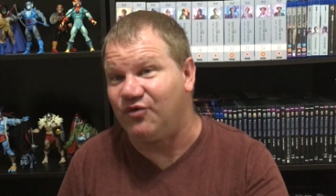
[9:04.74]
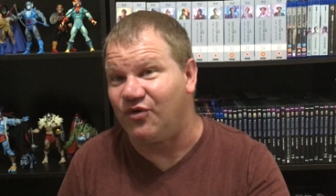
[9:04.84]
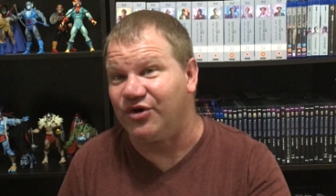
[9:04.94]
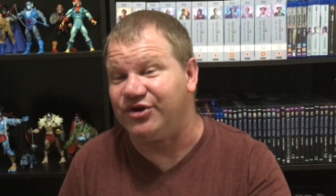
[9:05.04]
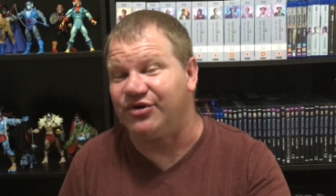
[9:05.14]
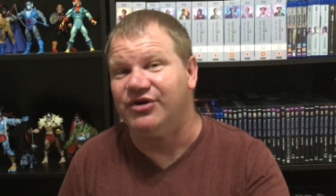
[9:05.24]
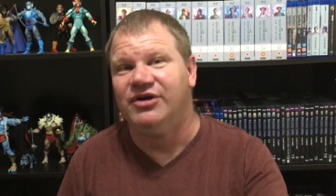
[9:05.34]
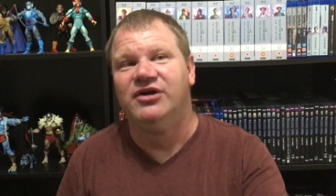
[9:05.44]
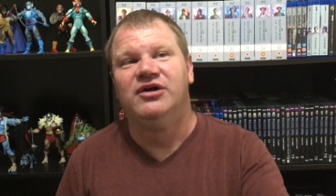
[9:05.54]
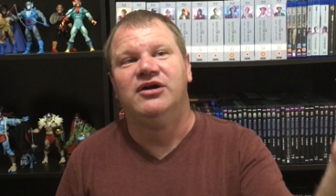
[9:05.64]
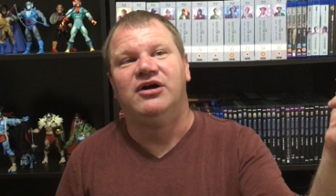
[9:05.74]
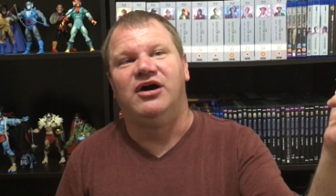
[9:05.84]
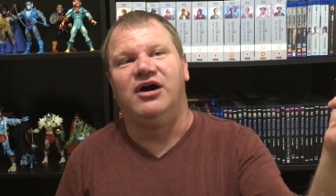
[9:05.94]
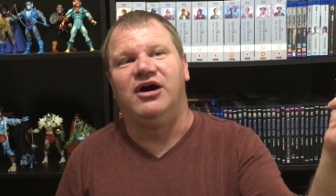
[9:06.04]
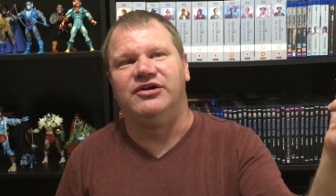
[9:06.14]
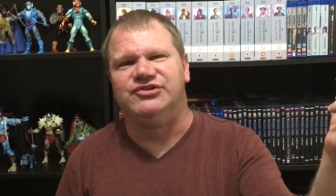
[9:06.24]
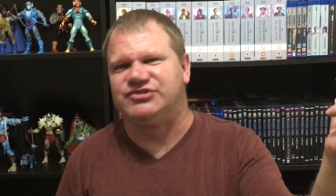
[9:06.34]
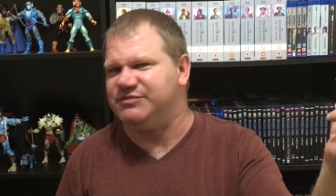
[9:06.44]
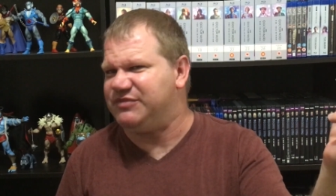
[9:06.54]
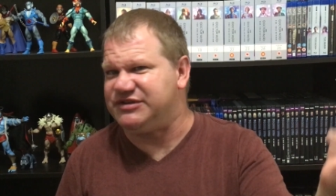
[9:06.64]
Warrior.
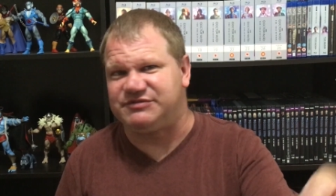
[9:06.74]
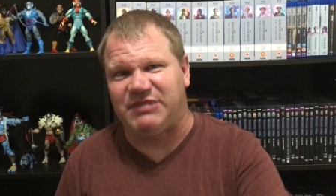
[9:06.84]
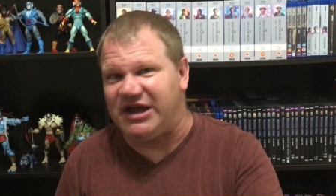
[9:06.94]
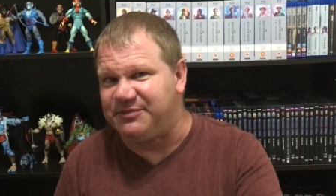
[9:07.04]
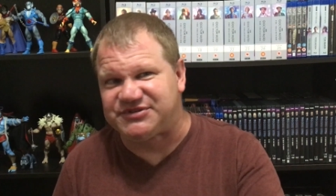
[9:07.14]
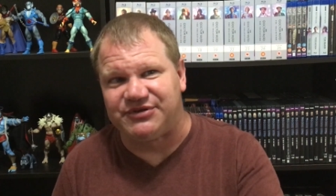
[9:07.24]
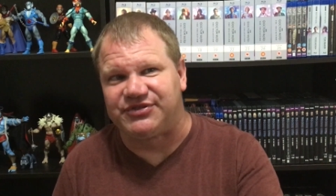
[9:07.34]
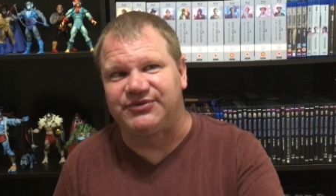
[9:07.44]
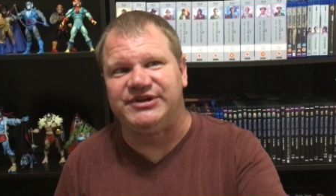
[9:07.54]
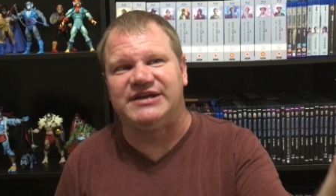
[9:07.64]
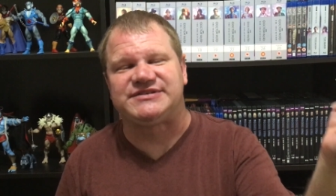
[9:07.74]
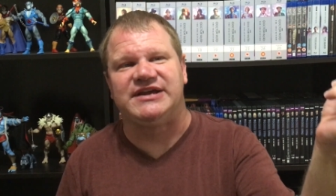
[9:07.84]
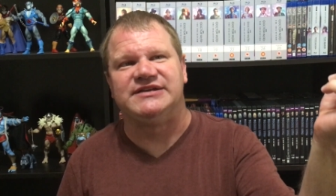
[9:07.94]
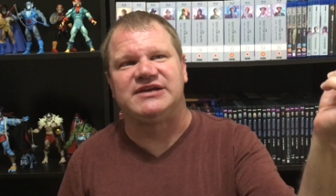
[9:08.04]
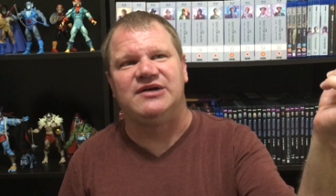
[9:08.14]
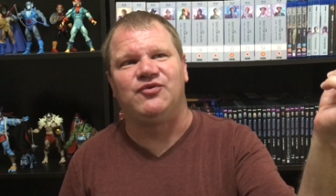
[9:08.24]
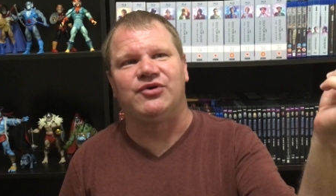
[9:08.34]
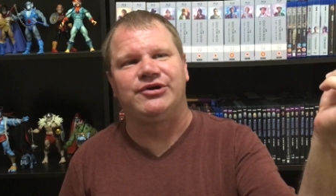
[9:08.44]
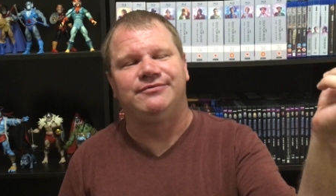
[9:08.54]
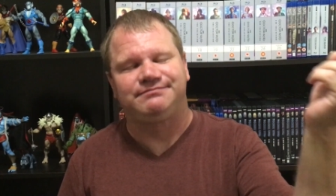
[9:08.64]
By episode 3, I'd say, in Time
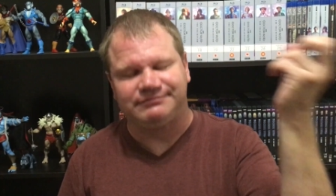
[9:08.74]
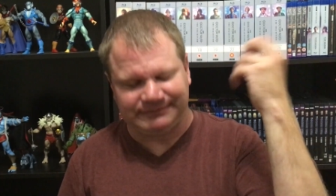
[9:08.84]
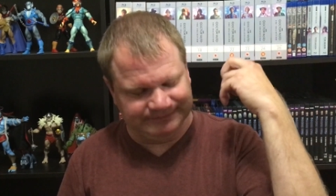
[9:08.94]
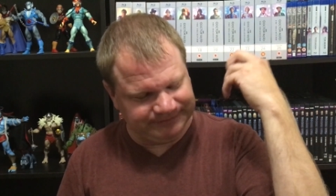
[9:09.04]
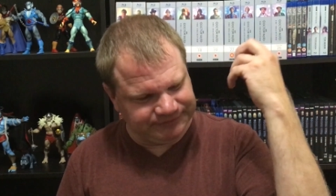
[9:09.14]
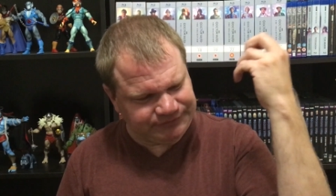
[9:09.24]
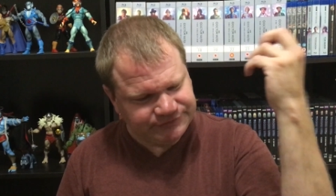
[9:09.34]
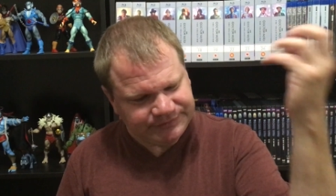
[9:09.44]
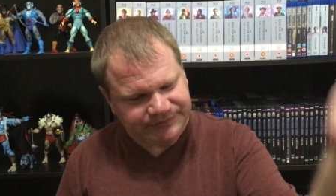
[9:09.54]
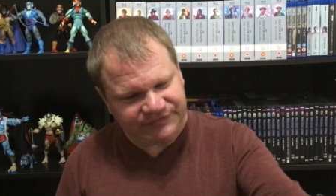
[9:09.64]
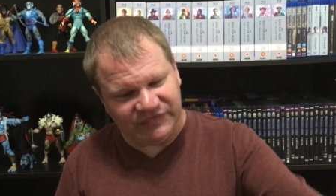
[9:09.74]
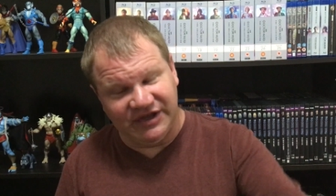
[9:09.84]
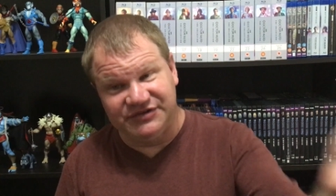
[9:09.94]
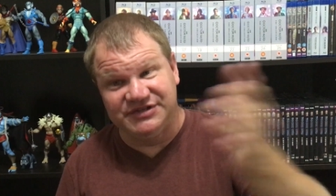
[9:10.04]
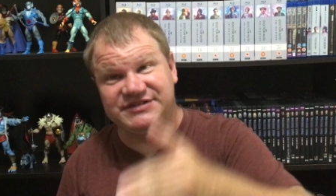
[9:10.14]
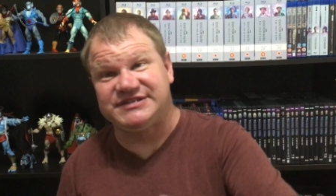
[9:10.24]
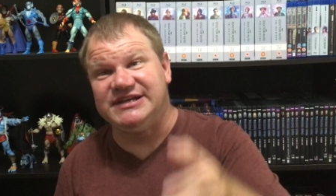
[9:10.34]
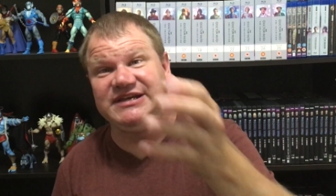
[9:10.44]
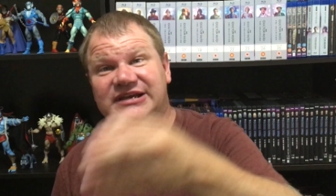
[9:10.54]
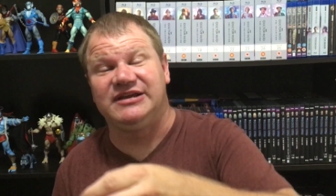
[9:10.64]
Warrior. And then
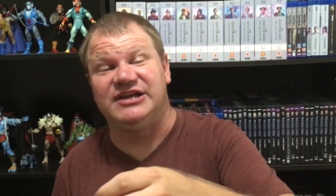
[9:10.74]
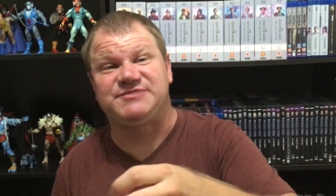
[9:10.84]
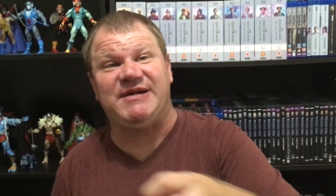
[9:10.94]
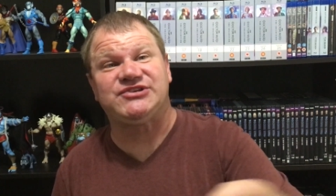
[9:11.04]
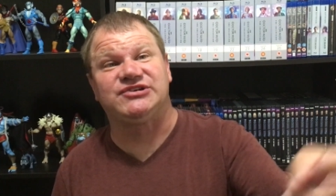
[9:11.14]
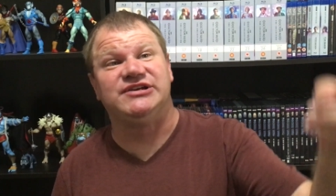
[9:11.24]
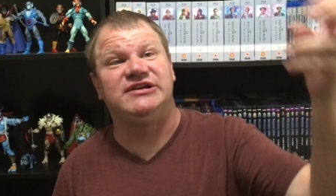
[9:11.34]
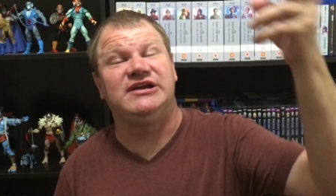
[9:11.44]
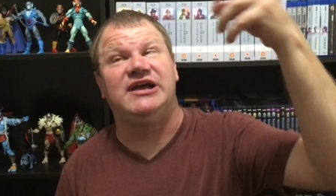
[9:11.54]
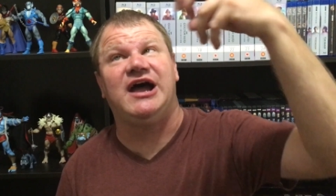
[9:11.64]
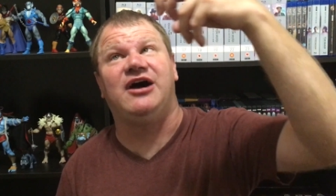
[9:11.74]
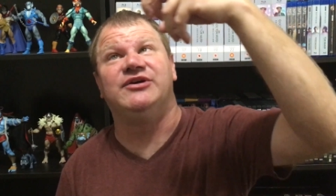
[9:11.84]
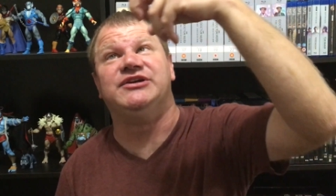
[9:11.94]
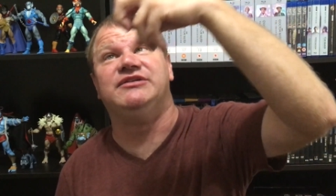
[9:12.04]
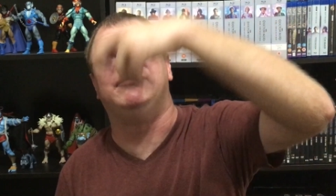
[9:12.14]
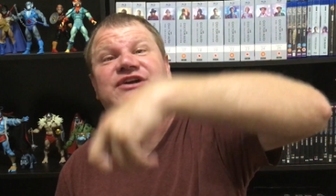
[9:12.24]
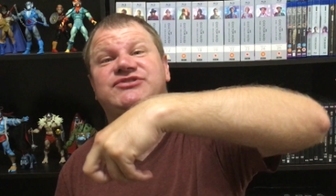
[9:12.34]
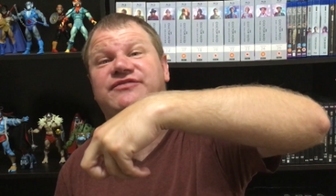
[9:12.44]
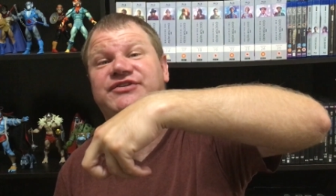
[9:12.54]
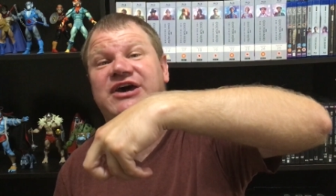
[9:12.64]
seeing, especially how in
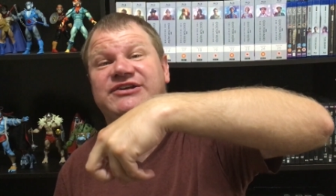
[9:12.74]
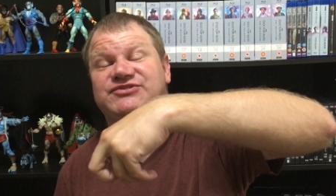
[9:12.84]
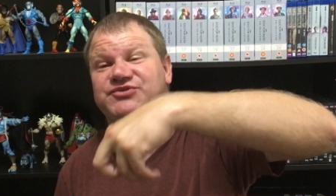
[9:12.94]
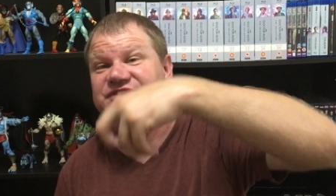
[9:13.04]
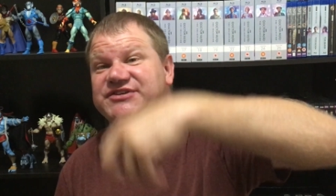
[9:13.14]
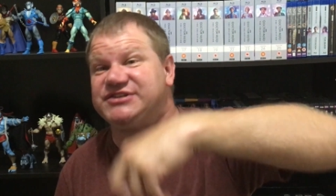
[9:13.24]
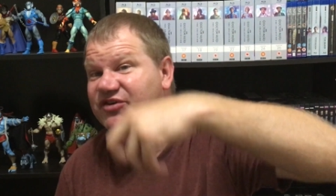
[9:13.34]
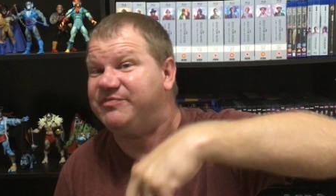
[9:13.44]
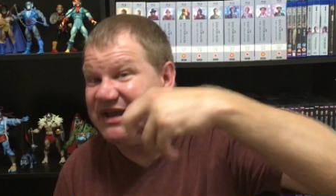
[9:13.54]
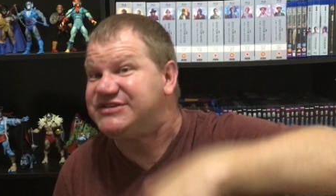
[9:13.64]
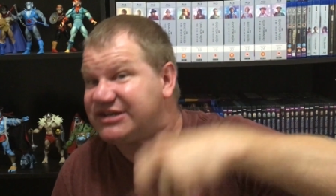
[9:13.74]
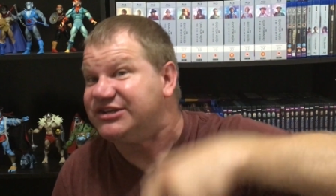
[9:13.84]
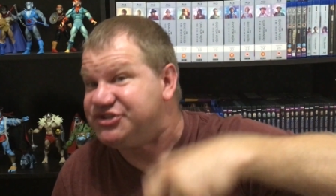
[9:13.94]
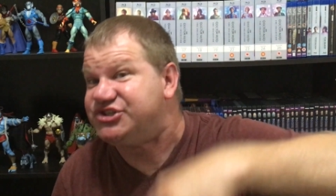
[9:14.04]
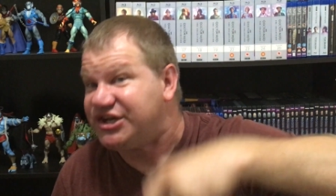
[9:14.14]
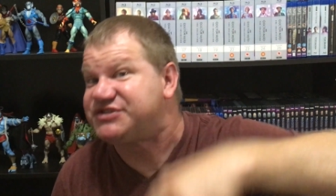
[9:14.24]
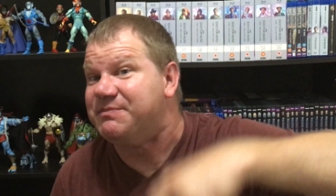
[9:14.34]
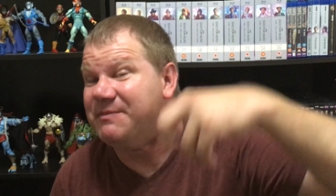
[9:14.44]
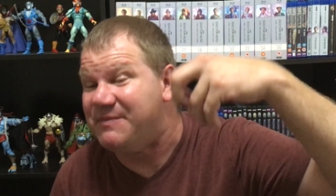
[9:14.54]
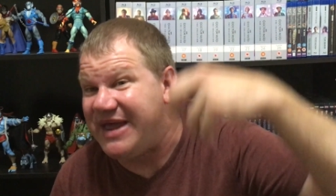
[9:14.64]
Invasion of the Dinosaurs, they still basically just
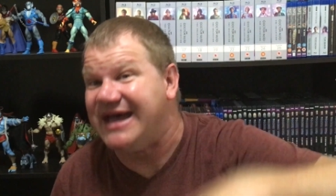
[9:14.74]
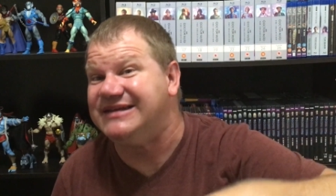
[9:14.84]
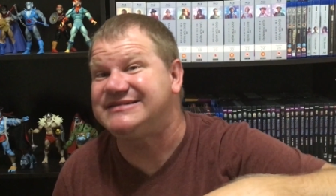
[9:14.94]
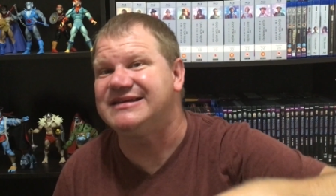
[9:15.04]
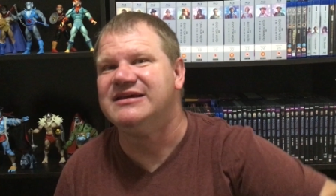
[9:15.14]
met,